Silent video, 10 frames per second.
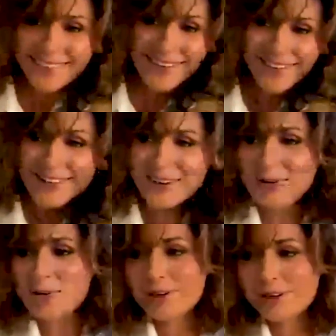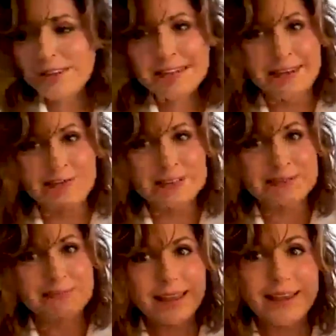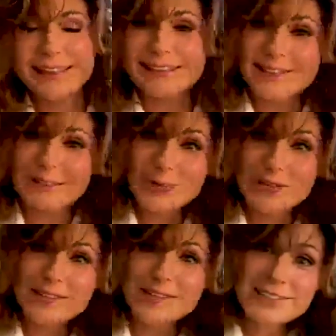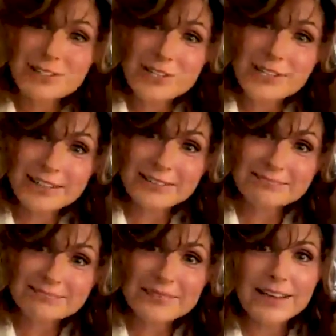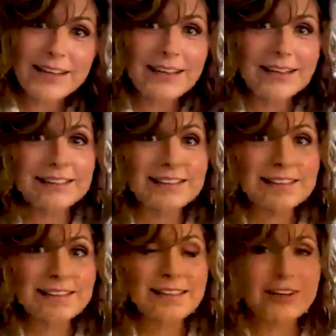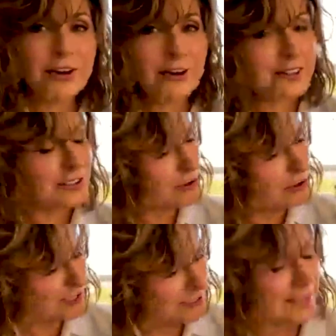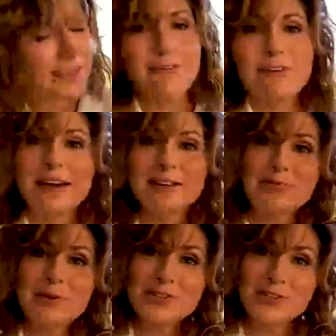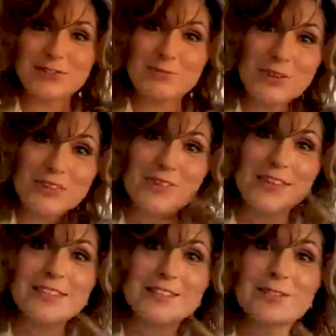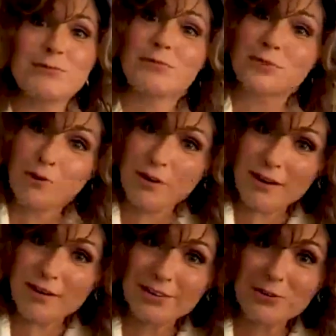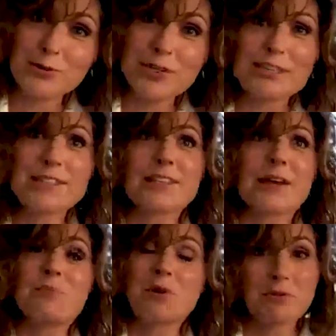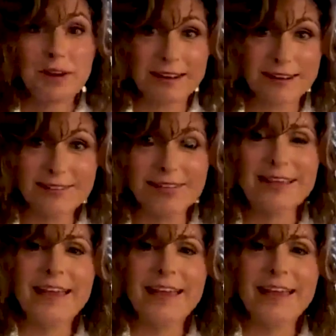What are the names? And well, this is Sheila, And other dogs that I've had pictures with is Flora, who is a Pomeranian.